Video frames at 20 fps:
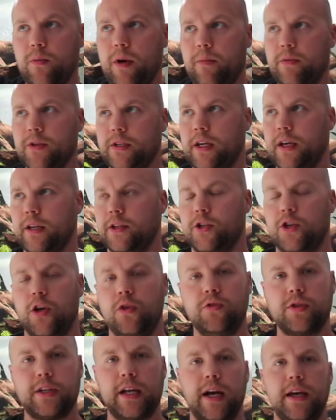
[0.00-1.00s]
When was it?
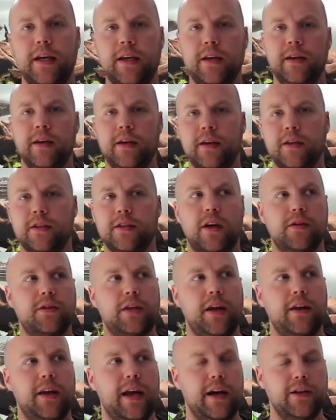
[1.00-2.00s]
Tuesday. So I've
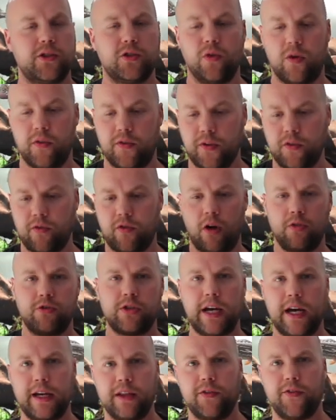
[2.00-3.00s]
done that. I sort of
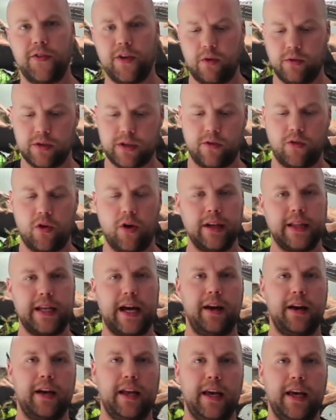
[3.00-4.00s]
rotate the filters. I write it
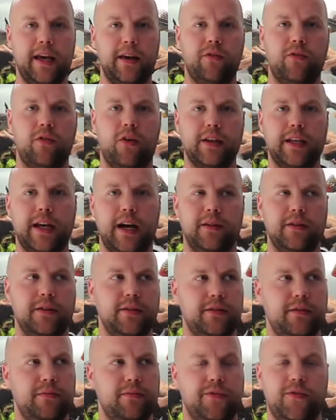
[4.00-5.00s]
down here. Write down
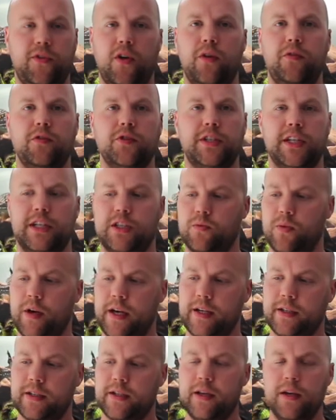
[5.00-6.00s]
5 or 6
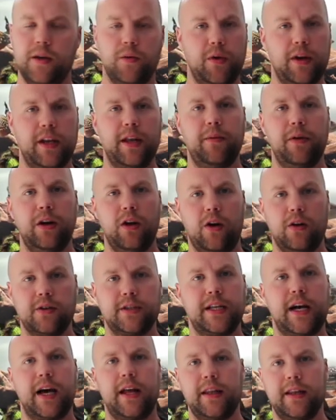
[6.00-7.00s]
weeks when they were
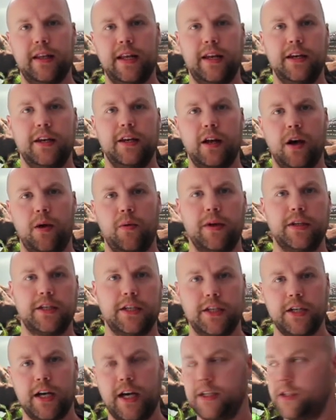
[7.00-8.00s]
last done, and then you know when to
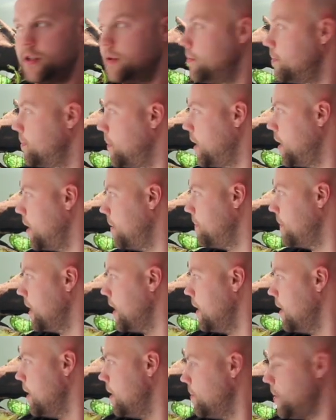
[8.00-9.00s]
change them.
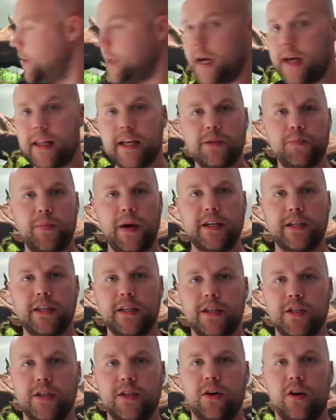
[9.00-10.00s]
But yeah, that's basically
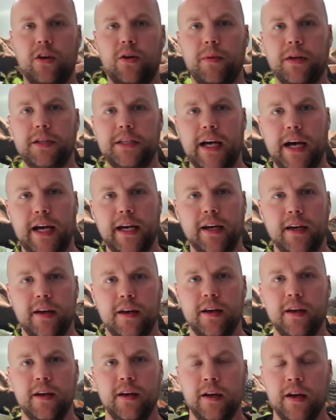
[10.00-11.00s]
the stock of my tank.
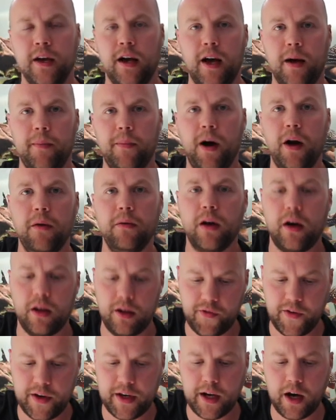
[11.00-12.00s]
Hope you
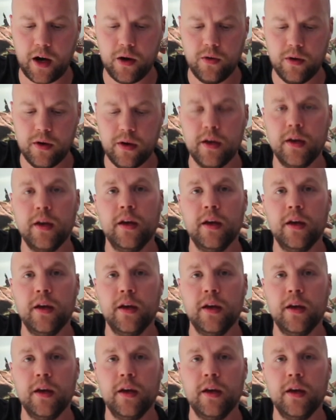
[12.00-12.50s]
like the video.